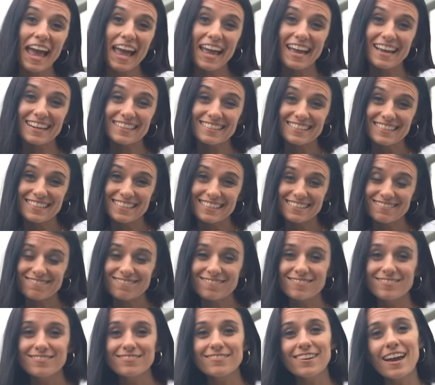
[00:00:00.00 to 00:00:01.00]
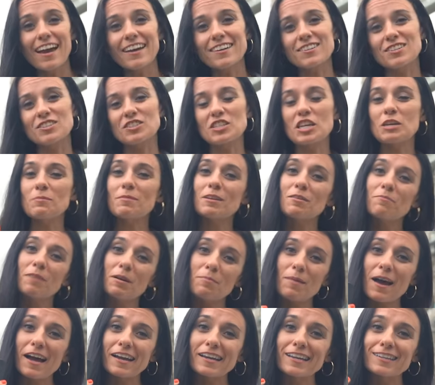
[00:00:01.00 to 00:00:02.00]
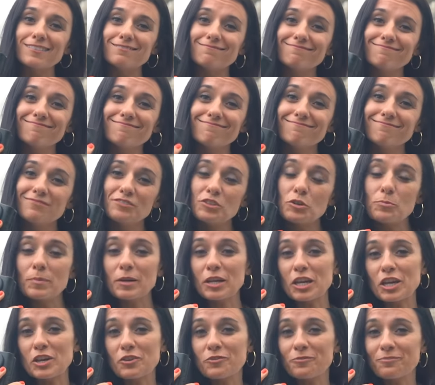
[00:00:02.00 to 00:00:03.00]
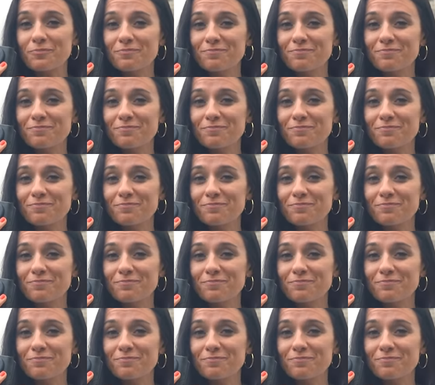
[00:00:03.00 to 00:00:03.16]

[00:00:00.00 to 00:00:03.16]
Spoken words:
And I can just keep it in my pocket. Super cute.